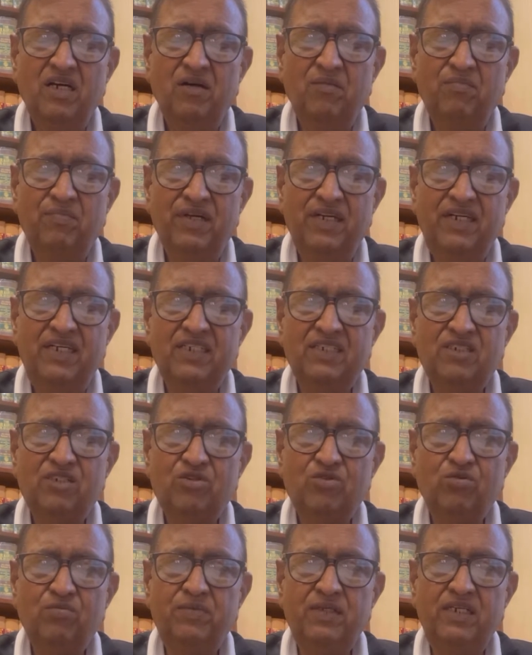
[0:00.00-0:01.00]
pleaders
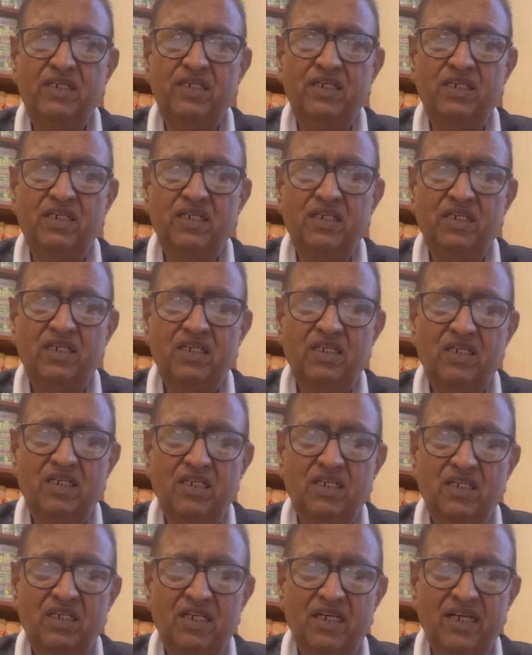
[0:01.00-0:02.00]
to be
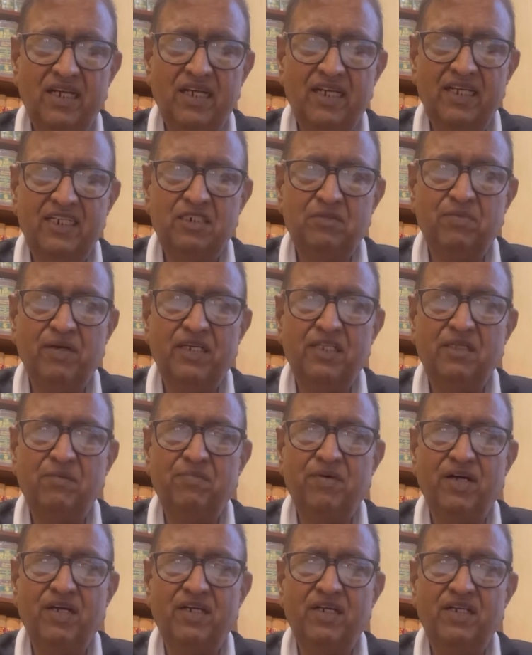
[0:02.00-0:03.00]
engaged by the
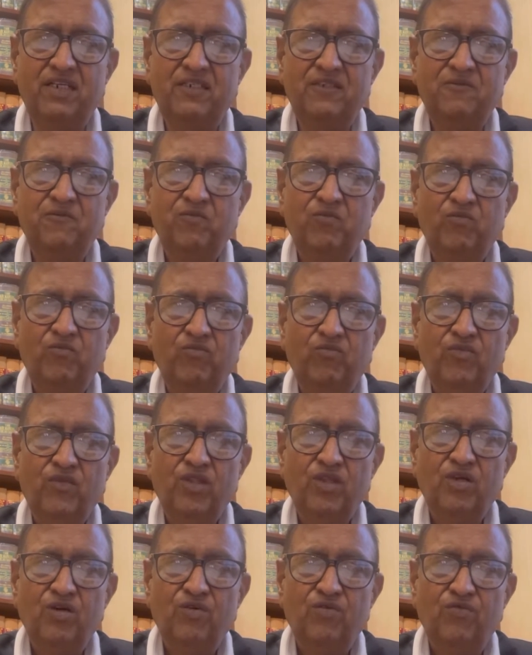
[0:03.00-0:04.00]
party
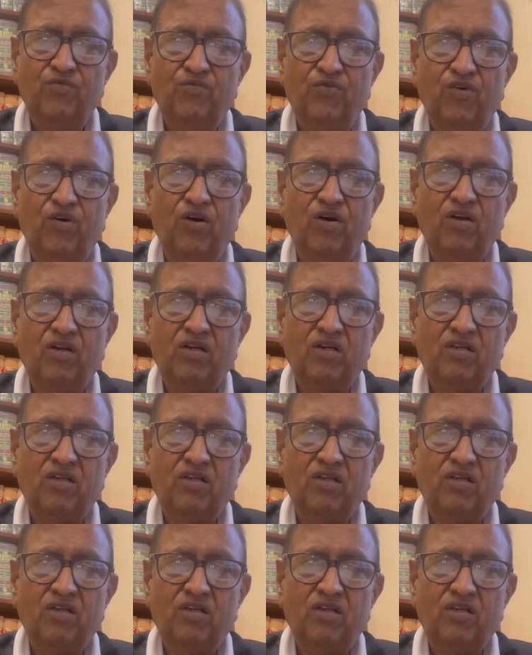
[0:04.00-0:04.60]
for